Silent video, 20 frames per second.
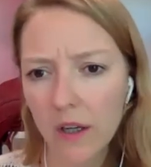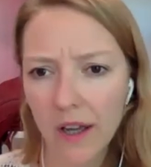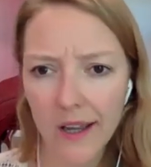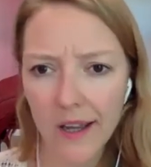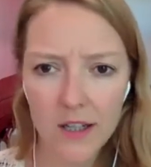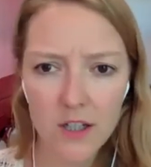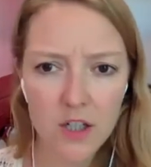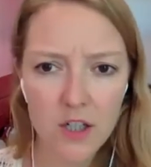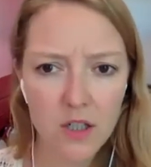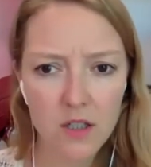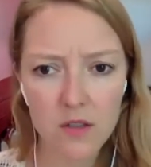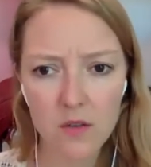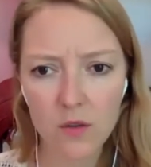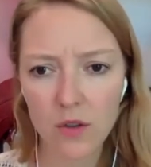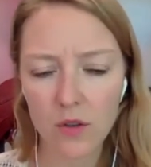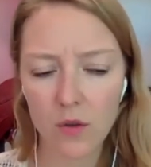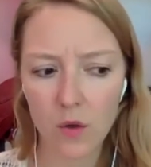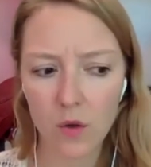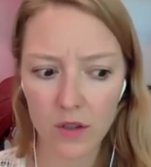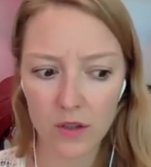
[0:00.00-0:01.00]
ages
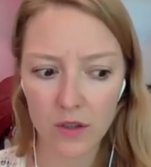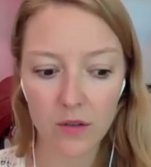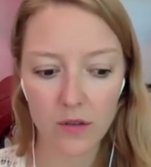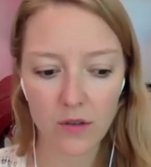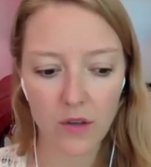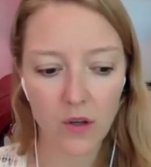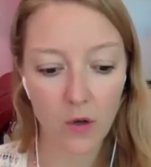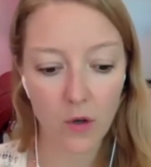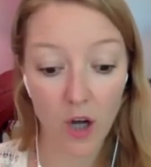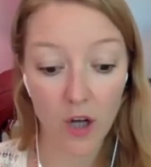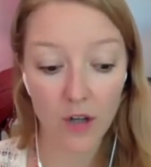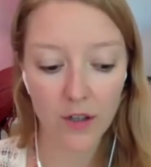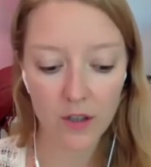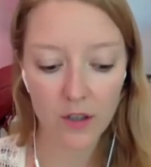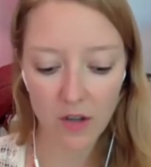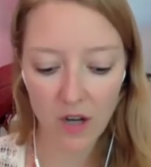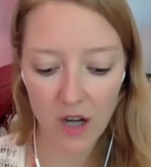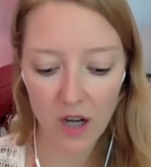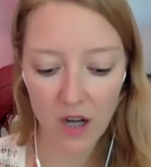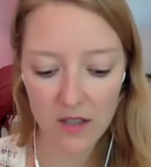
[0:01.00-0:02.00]
or or
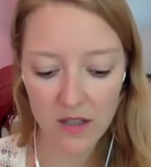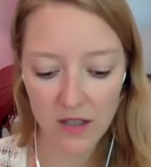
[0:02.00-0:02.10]
undergrad.